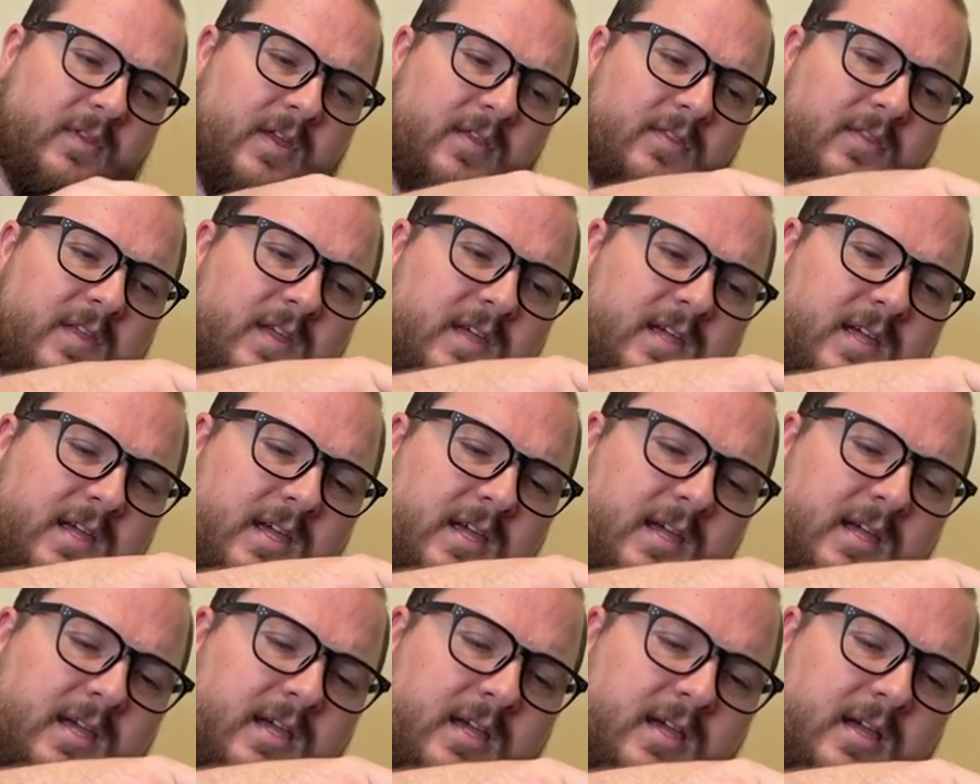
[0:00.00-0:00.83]

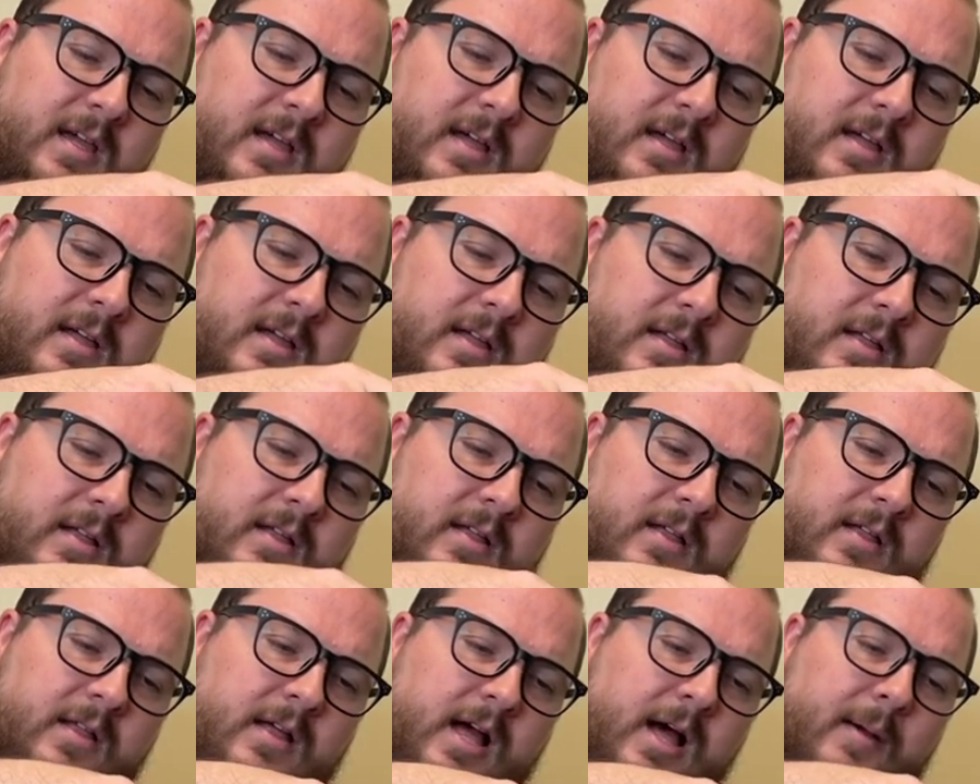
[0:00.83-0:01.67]
The
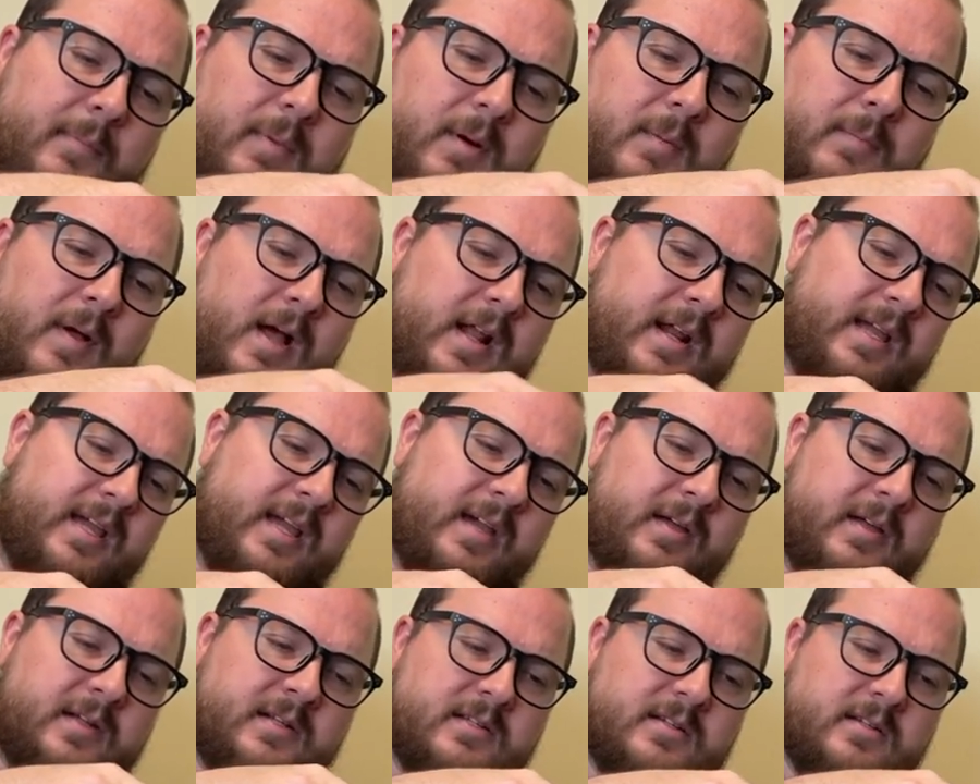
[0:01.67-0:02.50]
upper body
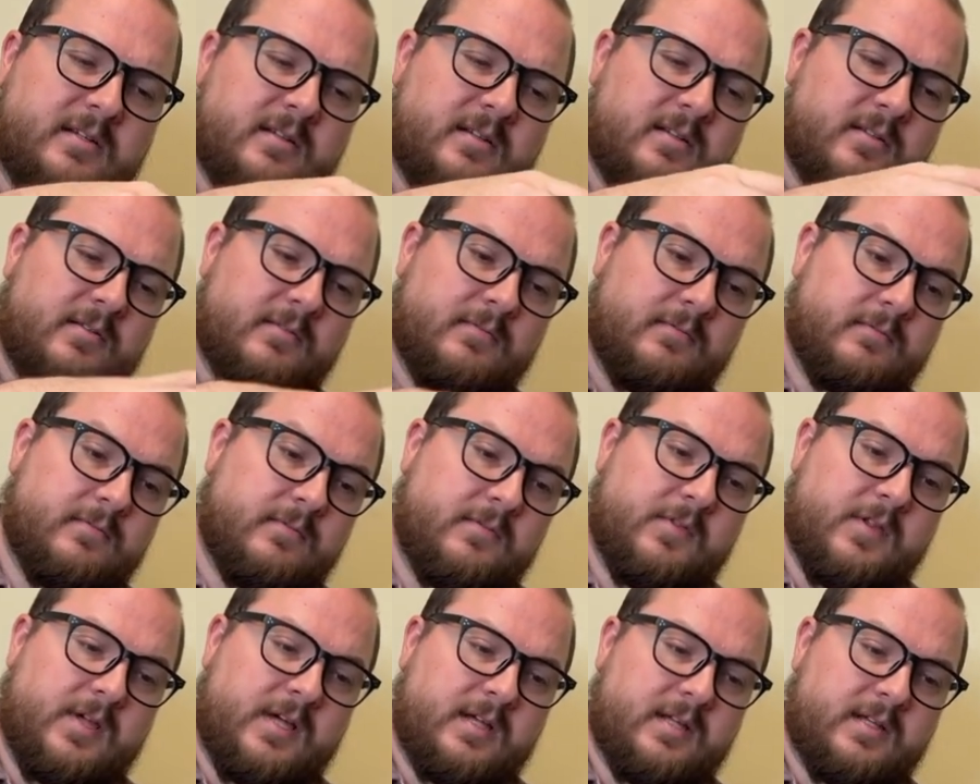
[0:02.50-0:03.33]
kit,
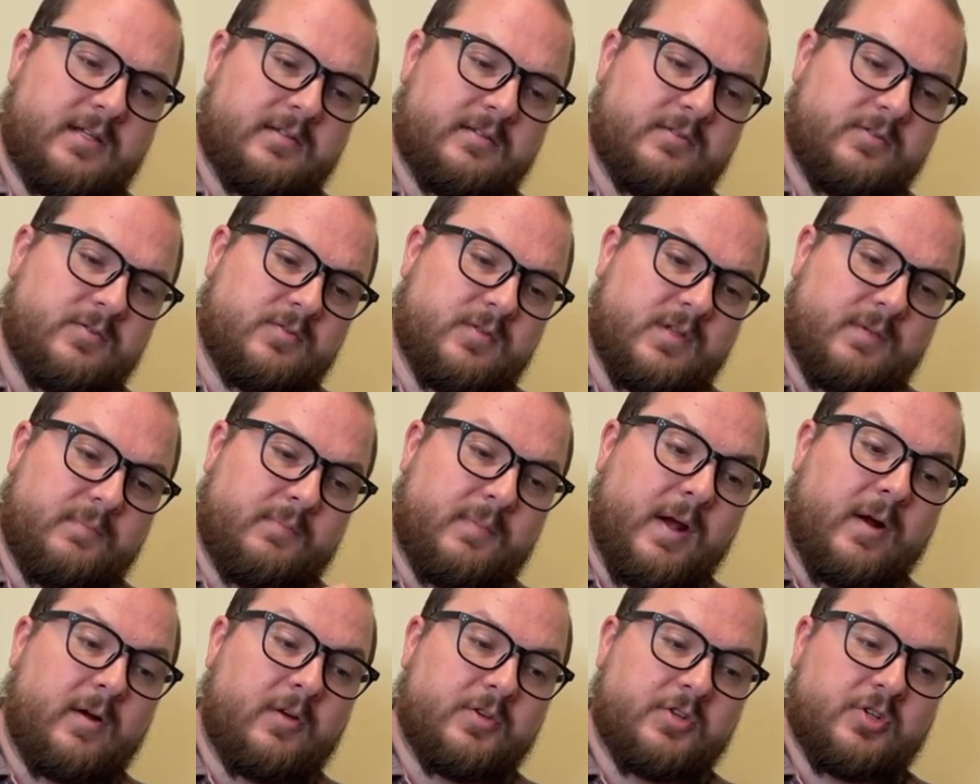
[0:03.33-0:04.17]
the
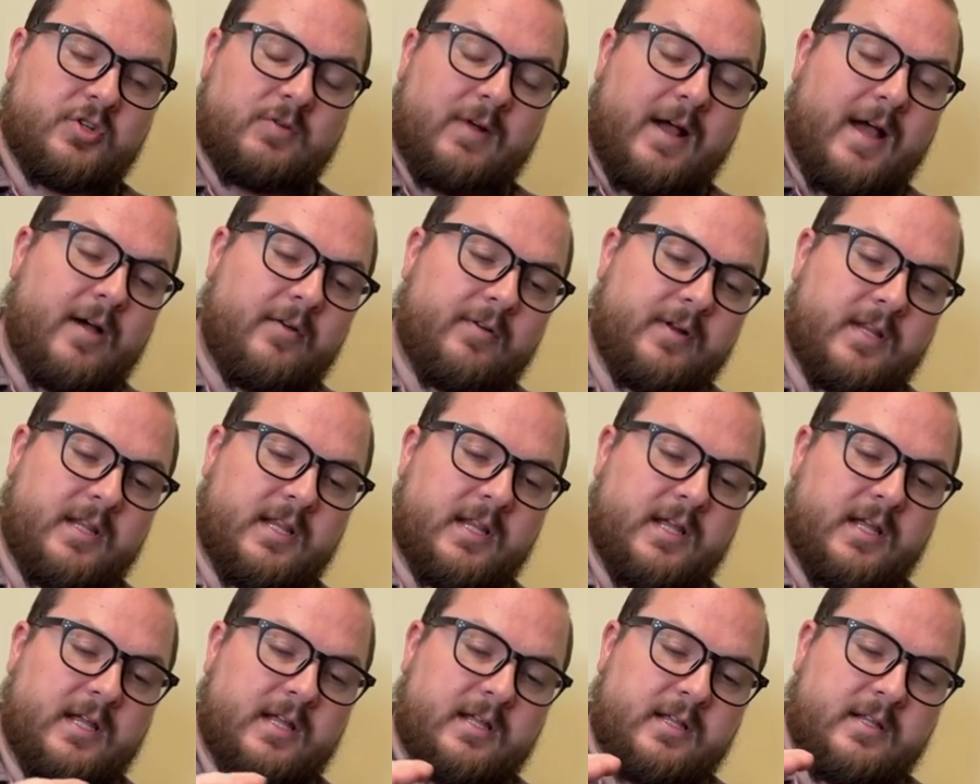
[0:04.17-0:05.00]
barrel shroud and
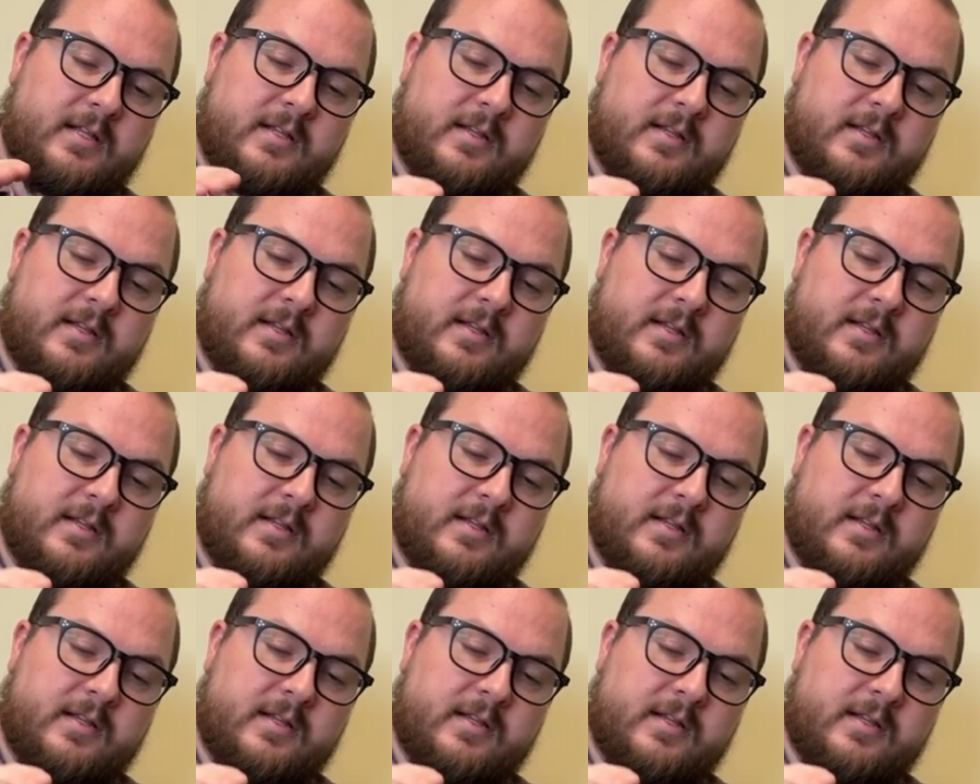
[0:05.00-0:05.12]
the